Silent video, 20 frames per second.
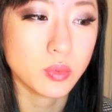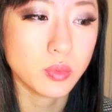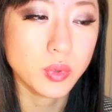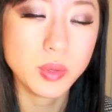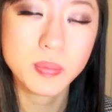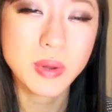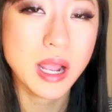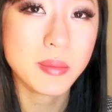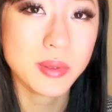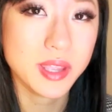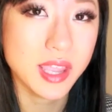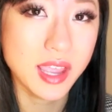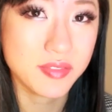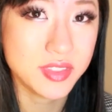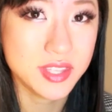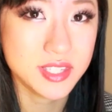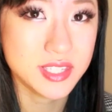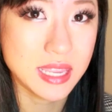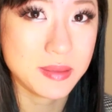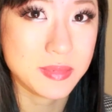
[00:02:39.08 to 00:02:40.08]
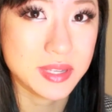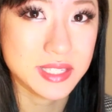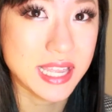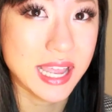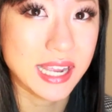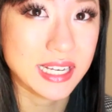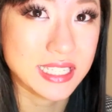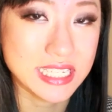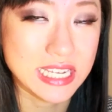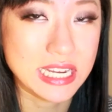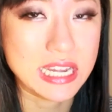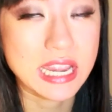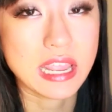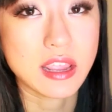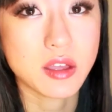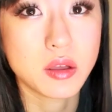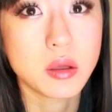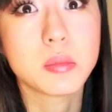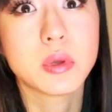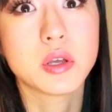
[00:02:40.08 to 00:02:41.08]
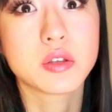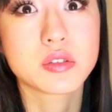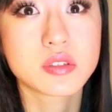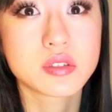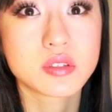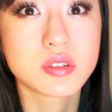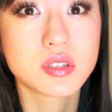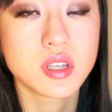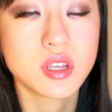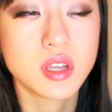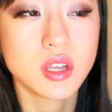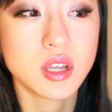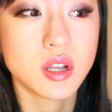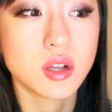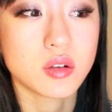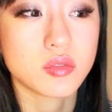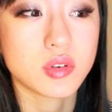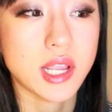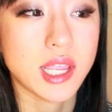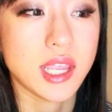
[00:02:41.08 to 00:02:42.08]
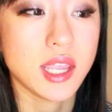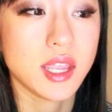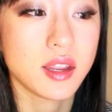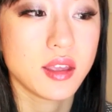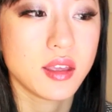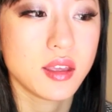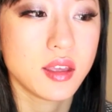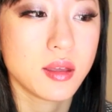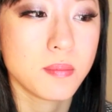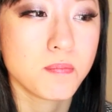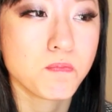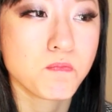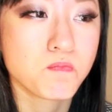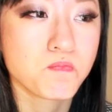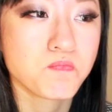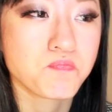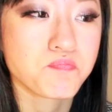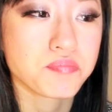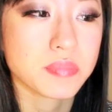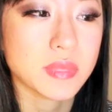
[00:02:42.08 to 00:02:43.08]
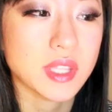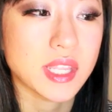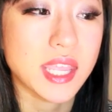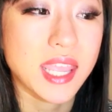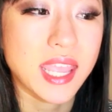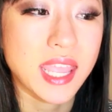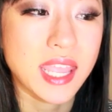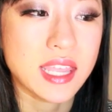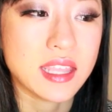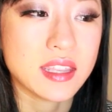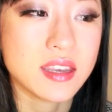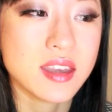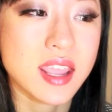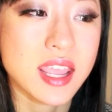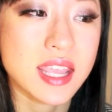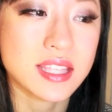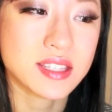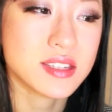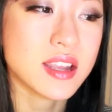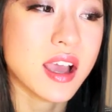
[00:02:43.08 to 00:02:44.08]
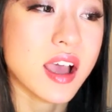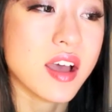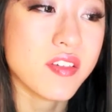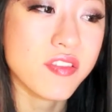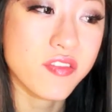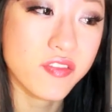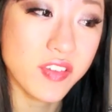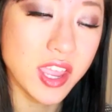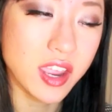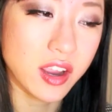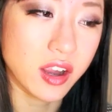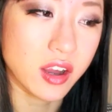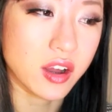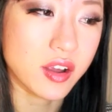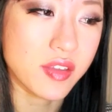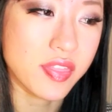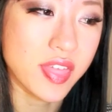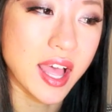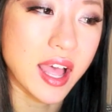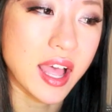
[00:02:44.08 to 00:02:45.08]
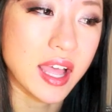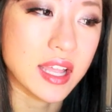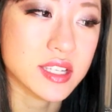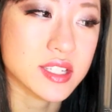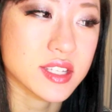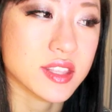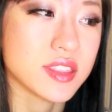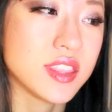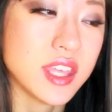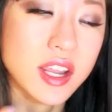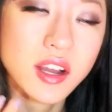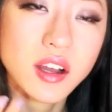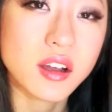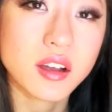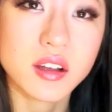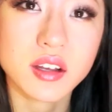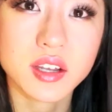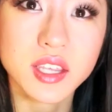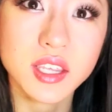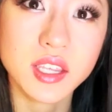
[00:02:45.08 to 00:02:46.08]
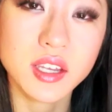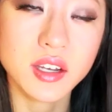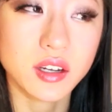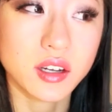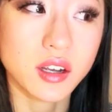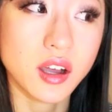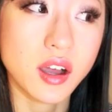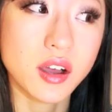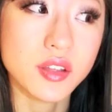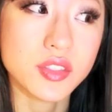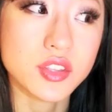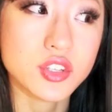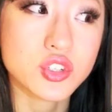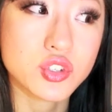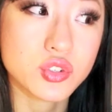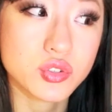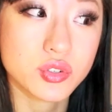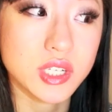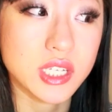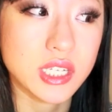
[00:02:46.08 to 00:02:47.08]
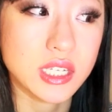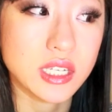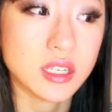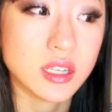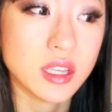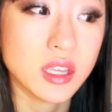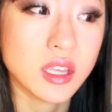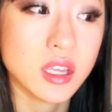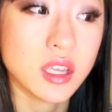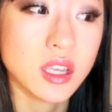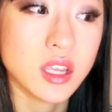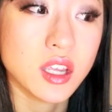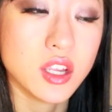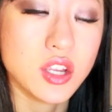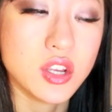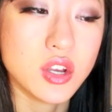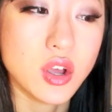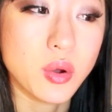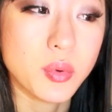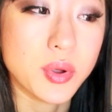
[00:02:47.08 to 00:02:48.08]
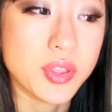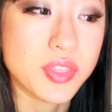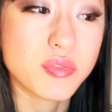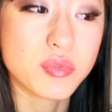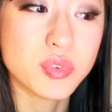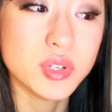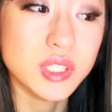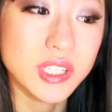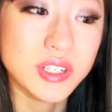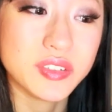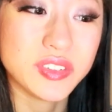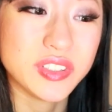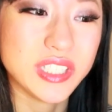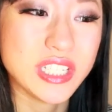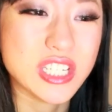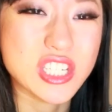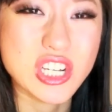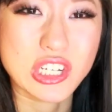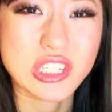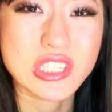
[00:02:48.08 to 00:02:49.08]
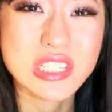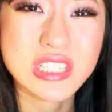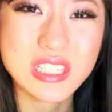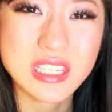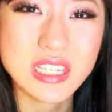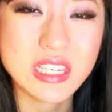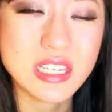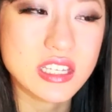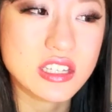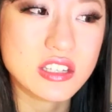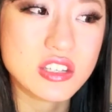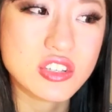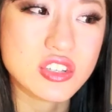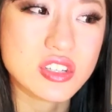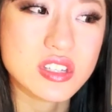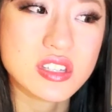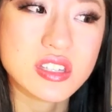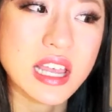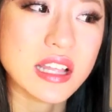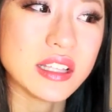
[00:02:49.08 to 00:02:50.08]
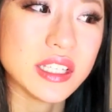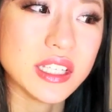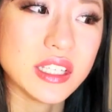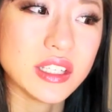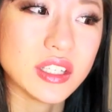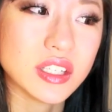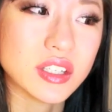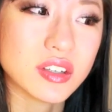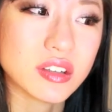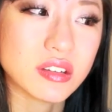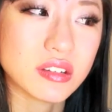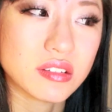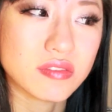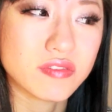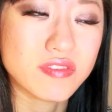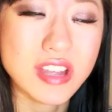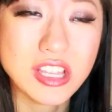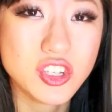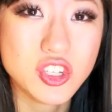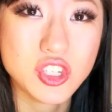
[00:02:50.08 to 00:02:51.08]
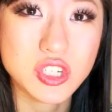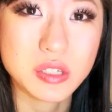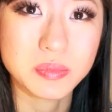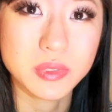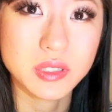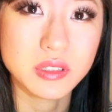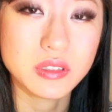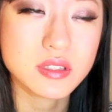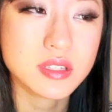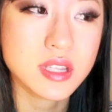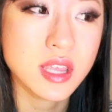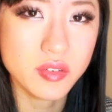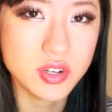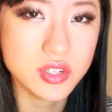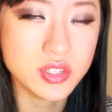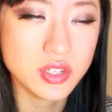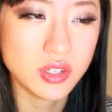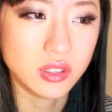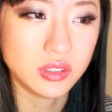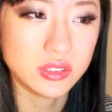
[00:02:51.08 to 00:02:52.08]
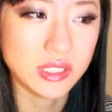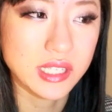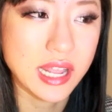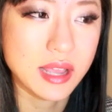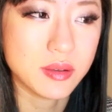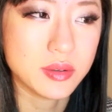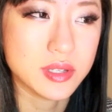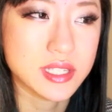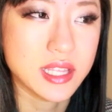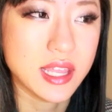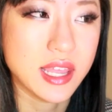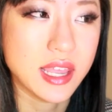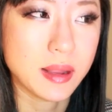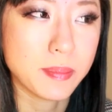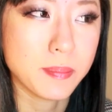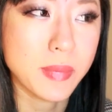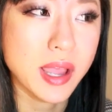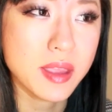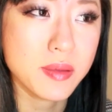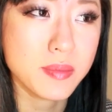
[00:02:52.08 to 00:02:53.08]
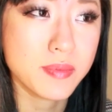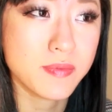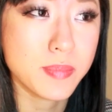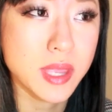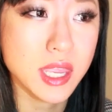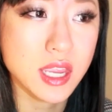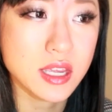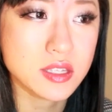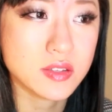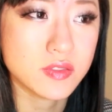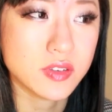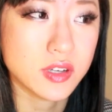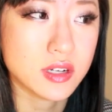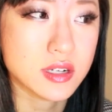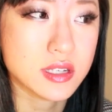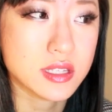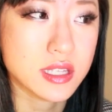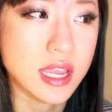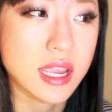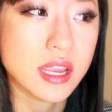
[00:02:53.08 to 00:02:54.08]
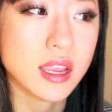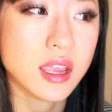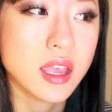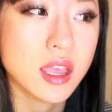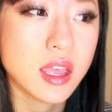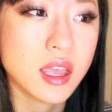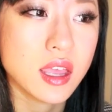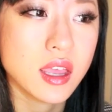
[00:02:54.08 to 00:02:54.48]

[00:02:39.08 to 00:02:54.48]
we probably have the same exact DNA almost, right? And it's not fair that they're here on the street, you know, with really, really dark skin, just selling vegetables. 12 years old, and I was like, my biggest fear is like,